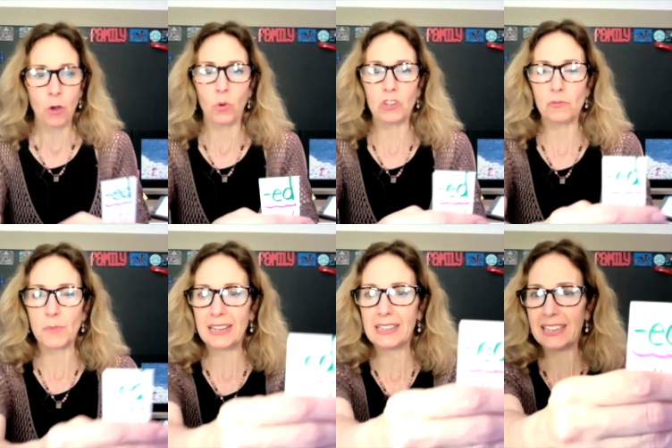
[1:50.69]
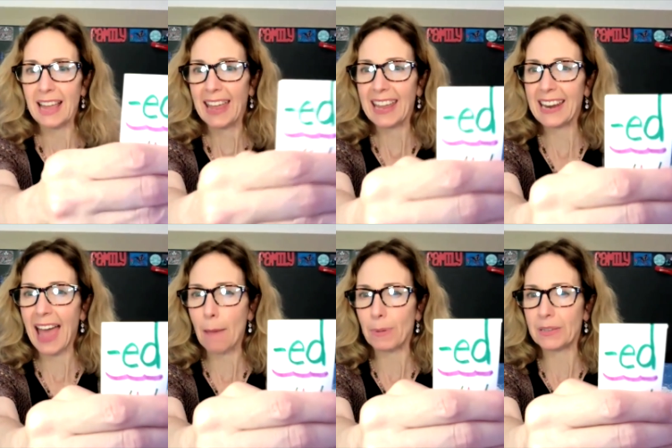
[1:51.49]
which means it
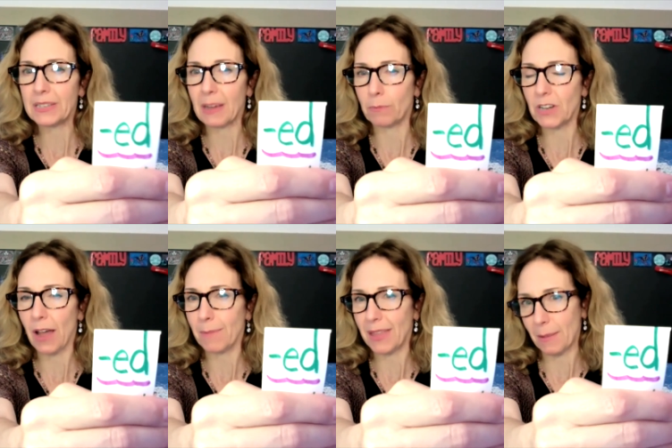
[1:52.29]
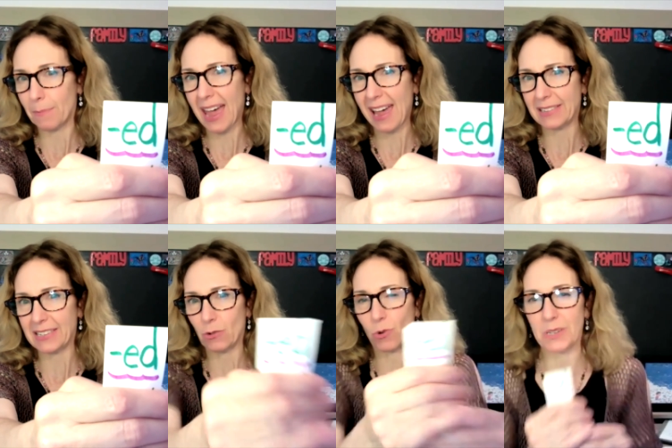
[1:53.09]
happened sometime in the
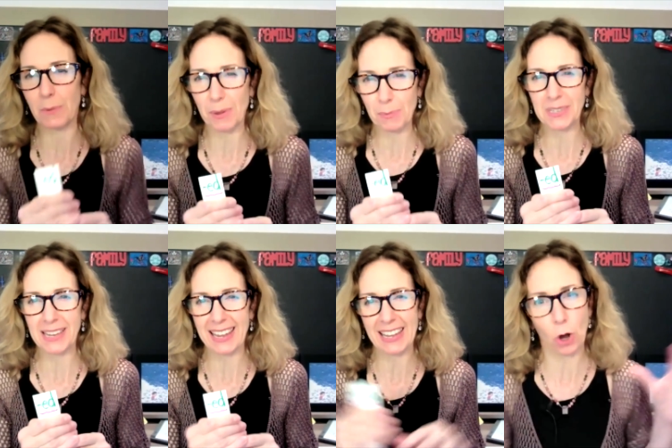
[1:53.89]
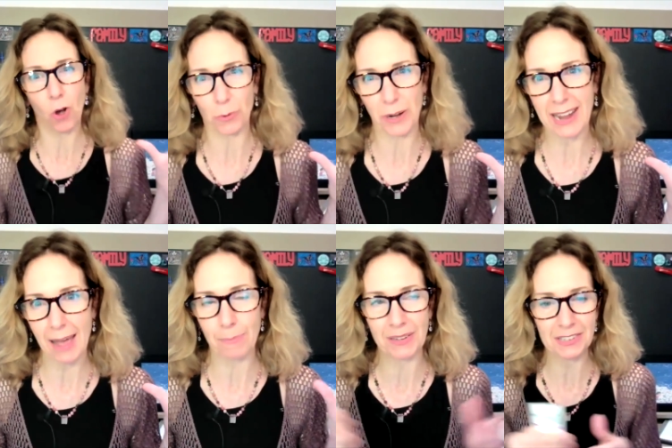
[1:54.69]
past, or some people say it already
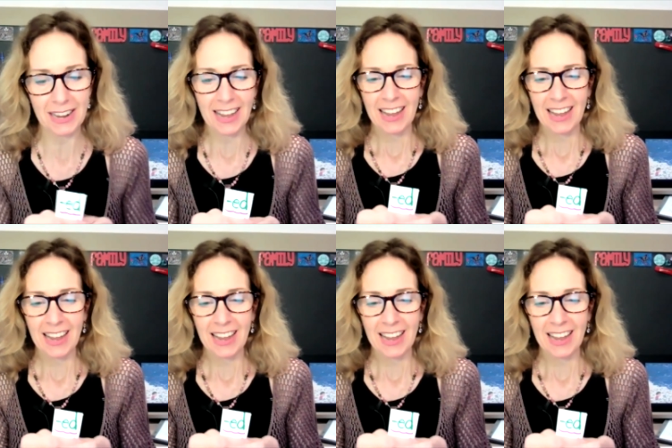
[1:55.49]
happened.